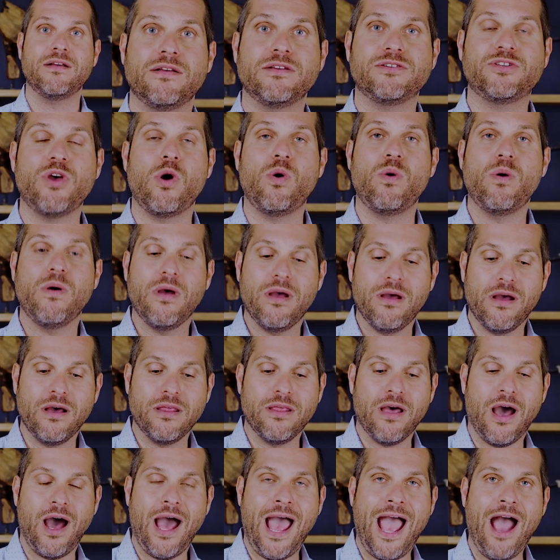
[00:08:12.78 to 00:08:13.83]
So
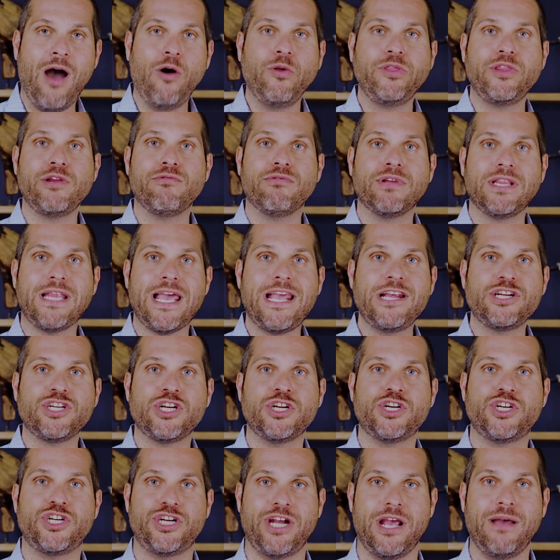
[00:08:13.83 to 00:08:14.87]
a healthy
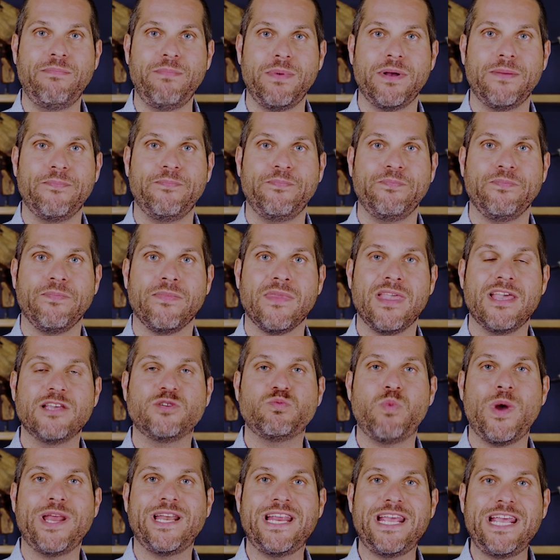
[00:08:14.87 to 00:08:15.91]
relationship is
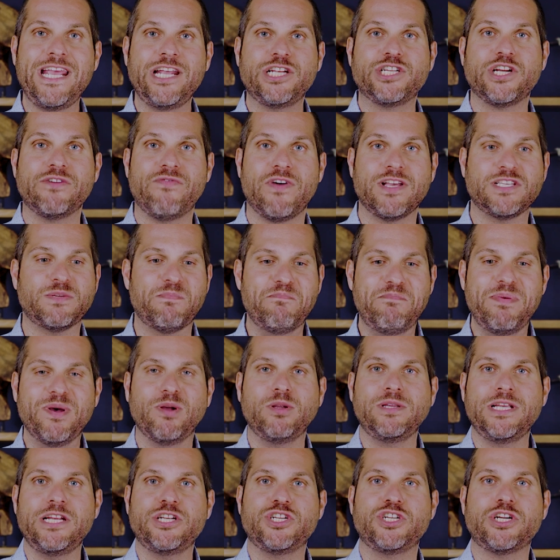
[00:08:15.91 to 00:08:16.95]
when each of us
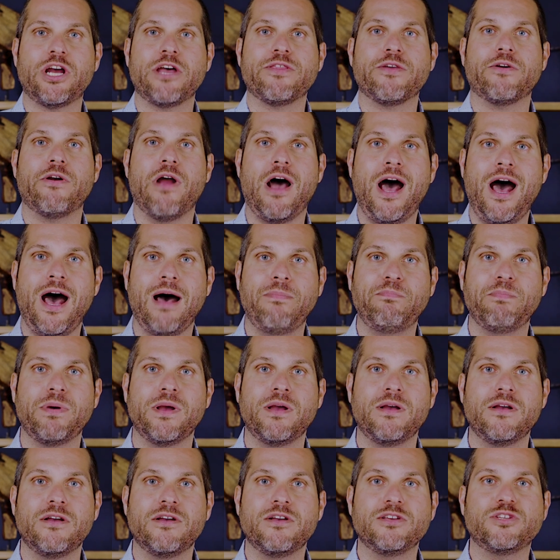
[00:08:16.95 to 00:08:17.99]
build each other up
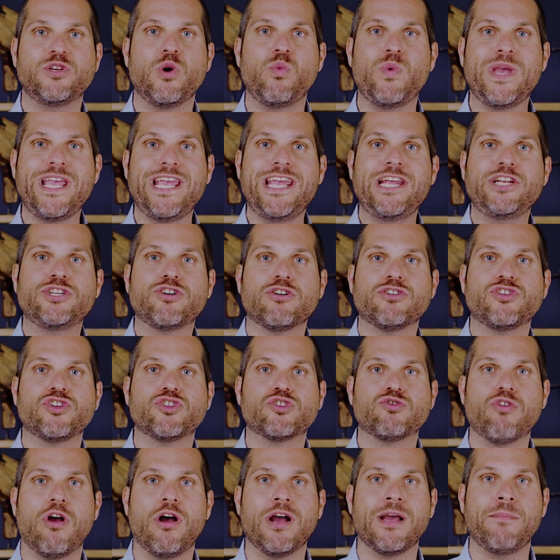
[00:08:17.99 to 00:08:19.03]
so we each are
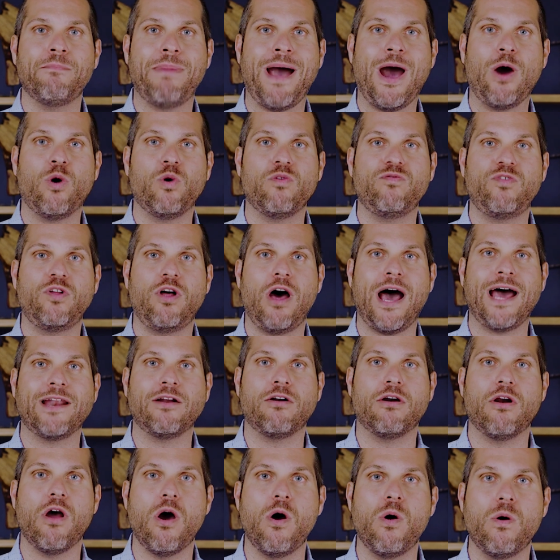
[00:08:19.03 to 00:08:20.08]
strong and powerful on
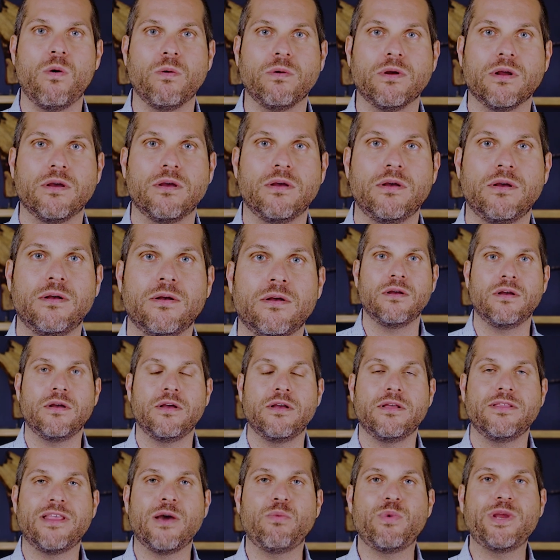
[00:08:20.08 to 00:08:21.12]
our own.
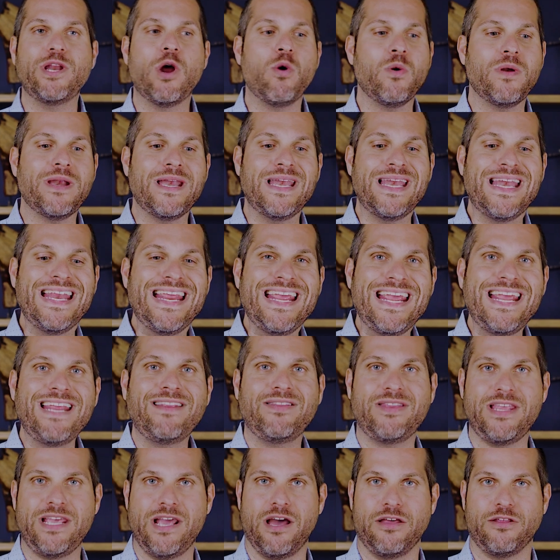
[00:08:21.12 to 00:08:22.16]
That we don't
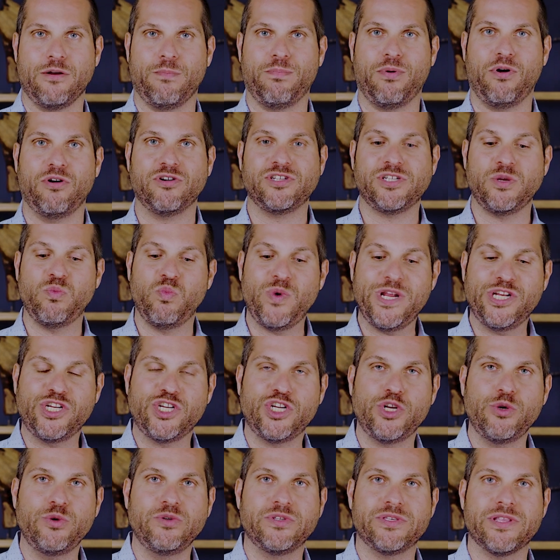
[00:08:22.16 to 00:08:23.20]
need the other person, we
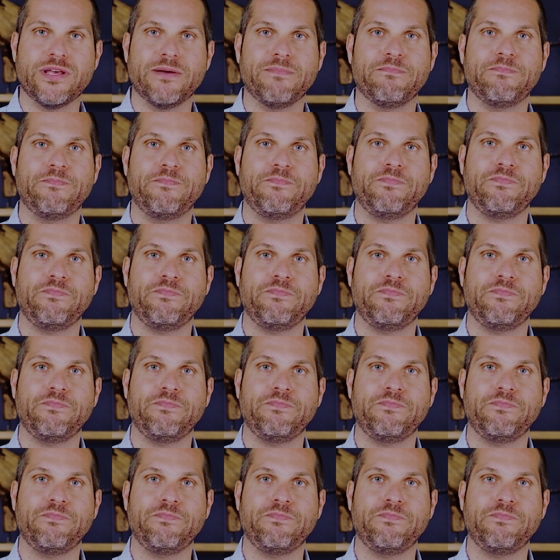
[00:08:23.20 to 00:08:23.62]
choose them.